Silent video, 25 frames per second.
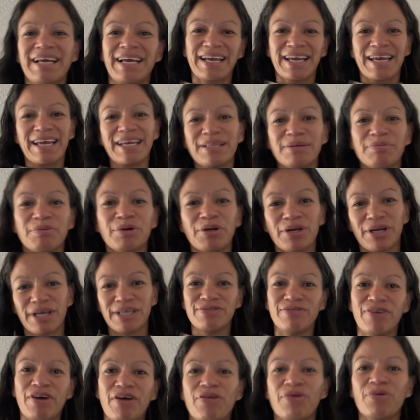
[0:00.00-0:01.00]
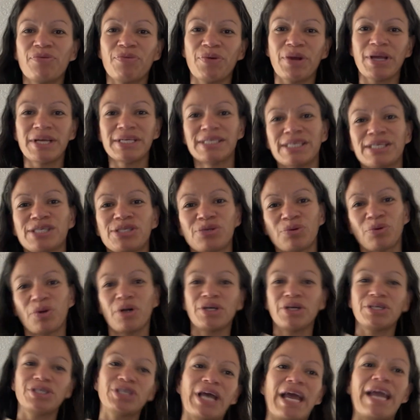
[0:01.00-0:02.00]
King Lamoni's father raised the
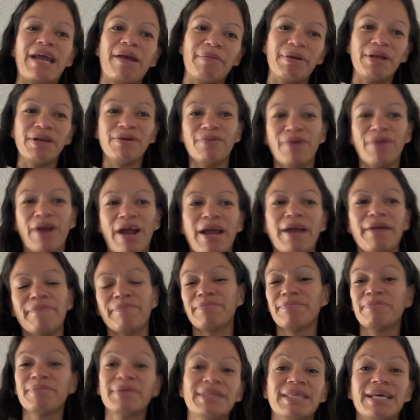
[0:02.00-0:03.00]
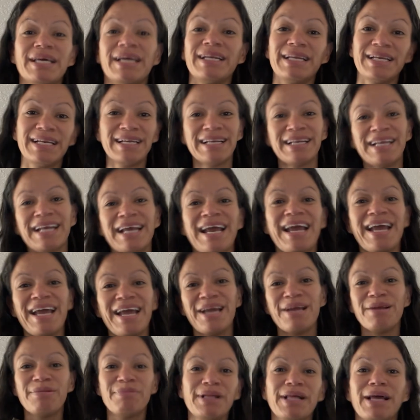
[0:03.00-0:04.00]
sword to Ammon, right? But then
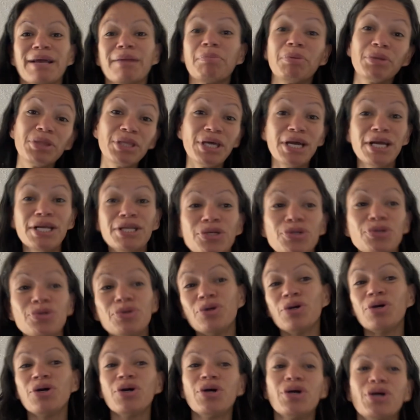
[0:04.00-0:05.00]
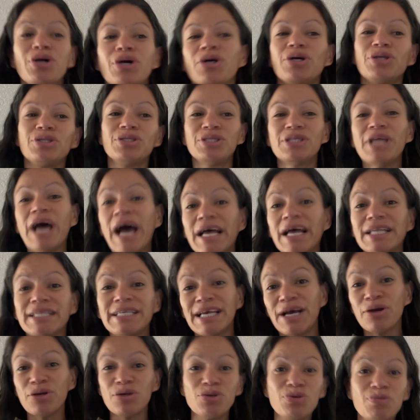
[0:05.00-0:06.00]
he'd be like, but then that's
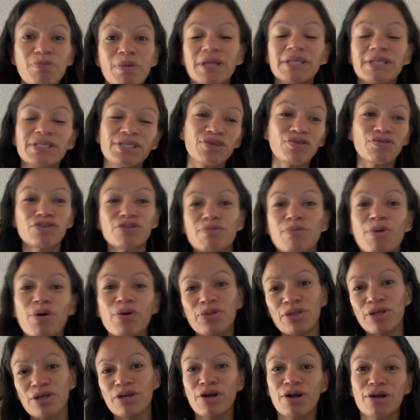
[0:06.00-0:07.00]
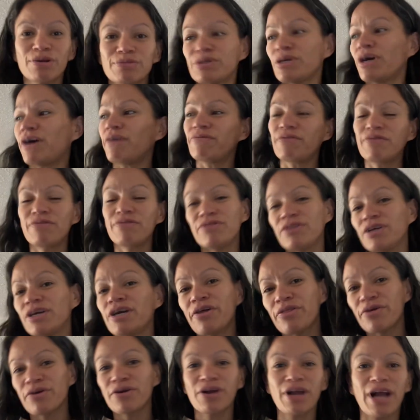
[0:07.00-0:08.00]
how you must have smote the arms off of the
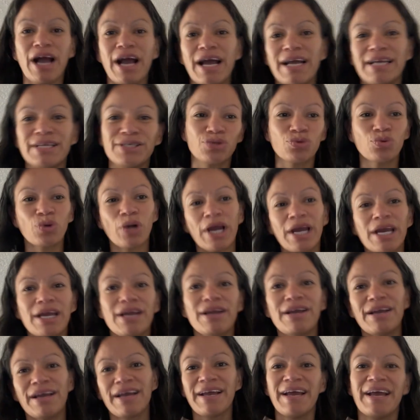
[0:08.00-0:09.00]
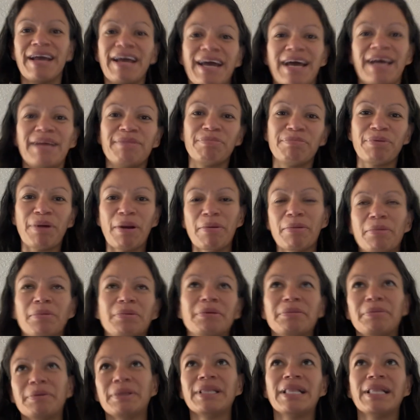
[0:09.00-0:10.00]
other guys, right? And
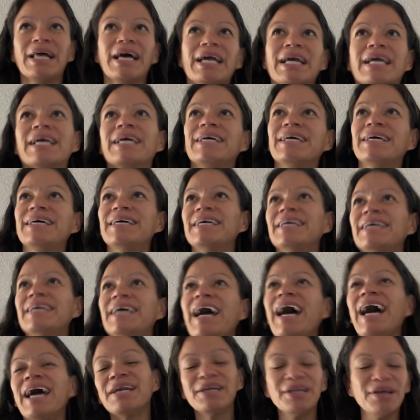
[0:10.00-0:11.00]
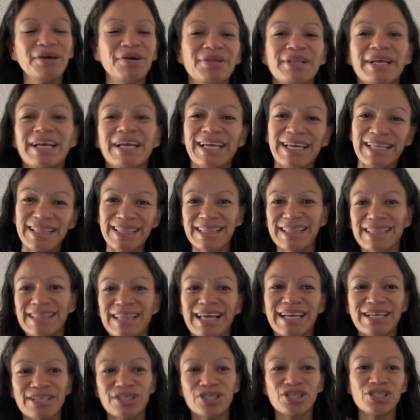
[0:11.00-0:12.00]
probably been like, I don't know,
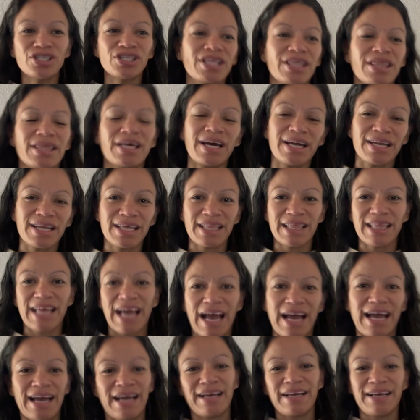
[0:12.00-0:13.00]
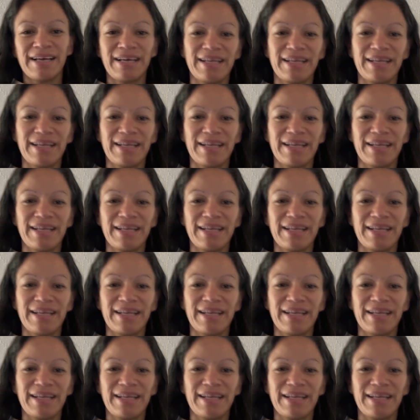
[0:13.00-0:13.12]
like just the thought of that,